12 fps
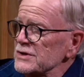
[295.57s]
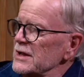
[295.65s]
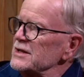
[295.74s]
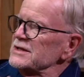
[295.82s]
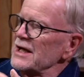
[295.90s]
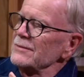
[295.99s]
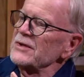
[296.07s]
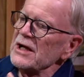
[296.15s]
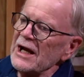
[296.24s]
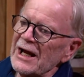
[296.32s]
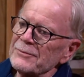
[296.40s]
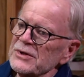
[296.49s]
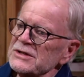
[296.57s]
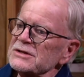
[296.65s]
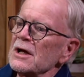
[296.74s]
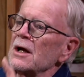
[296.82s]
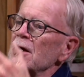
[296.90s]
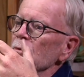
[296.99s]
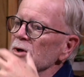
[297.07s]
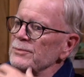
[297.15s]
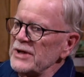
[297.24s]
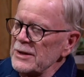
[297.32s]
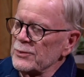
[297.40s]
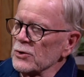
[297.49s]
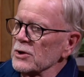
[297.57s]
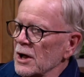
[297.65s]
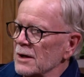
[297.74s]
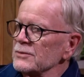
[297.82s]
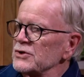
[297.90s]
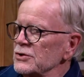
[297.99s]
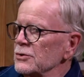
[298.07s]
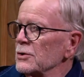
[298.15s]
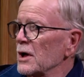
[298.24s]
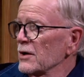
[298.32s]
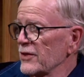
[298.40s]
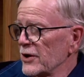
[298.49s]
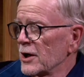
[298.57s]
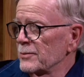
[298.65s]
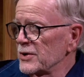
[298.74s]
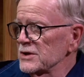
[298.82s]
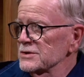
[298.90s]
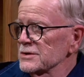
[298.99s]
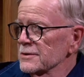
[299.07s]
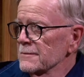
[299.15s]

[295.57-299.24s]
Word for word: And the same thing happens when people come to a therapist.